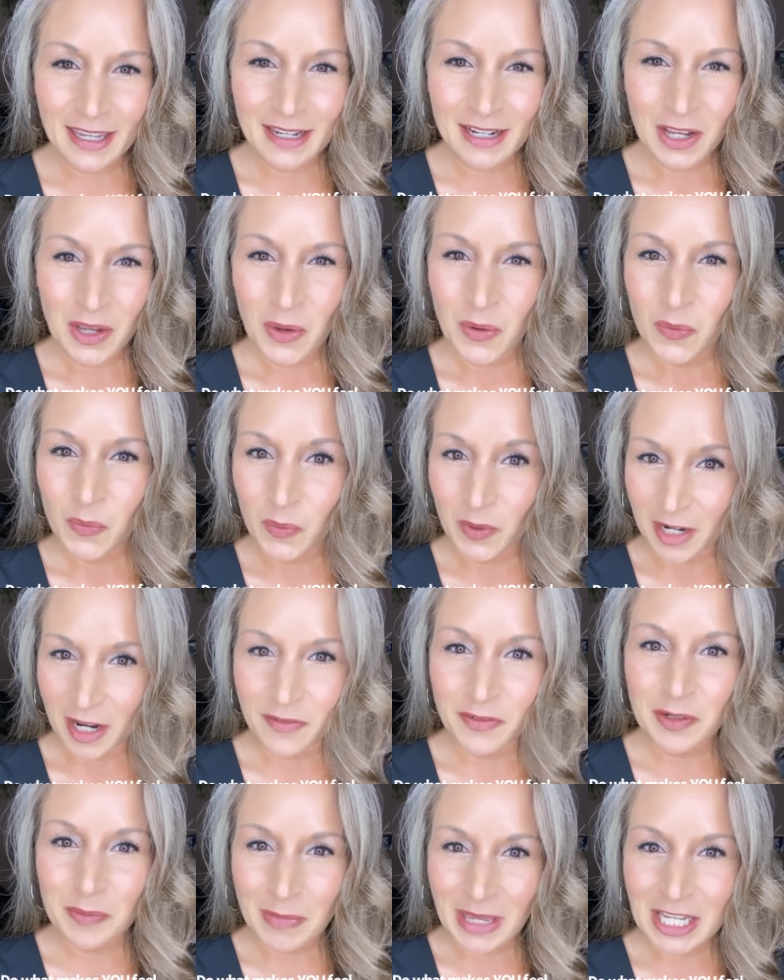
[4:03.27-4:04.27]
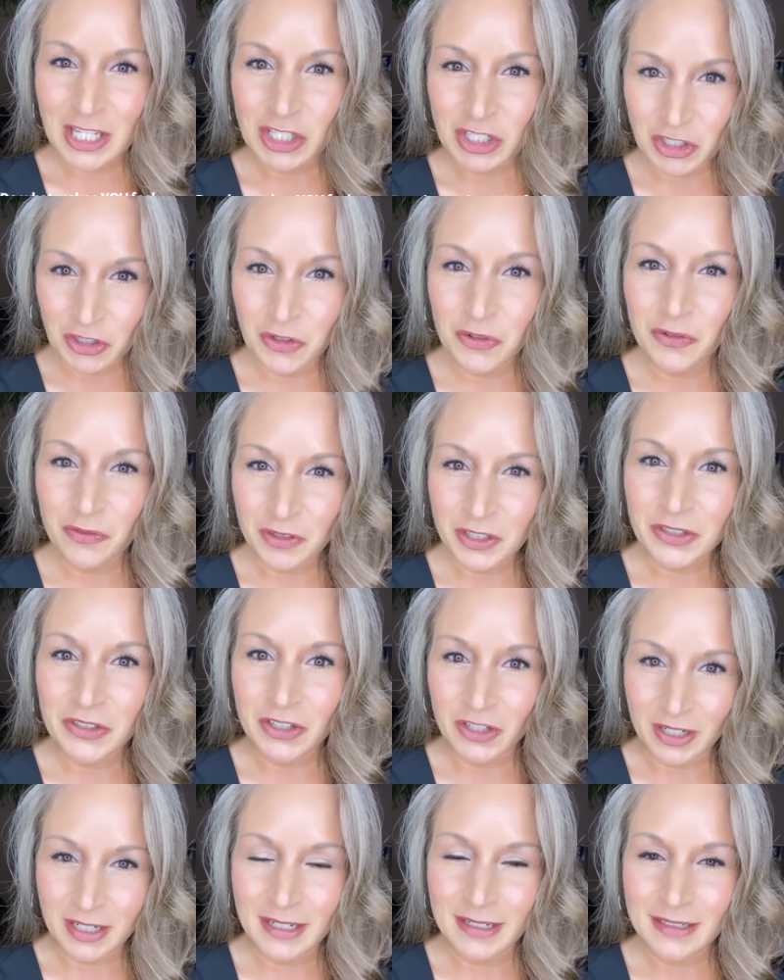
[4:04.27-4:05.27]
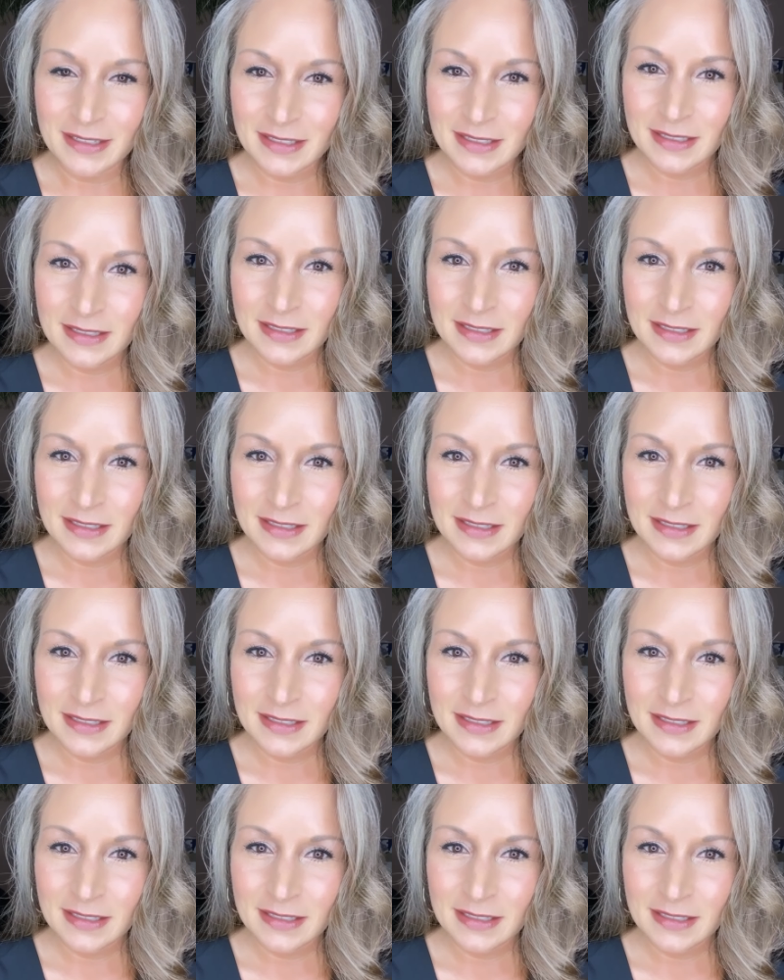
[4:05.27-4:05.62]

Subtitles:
it, whatever makes you feel good.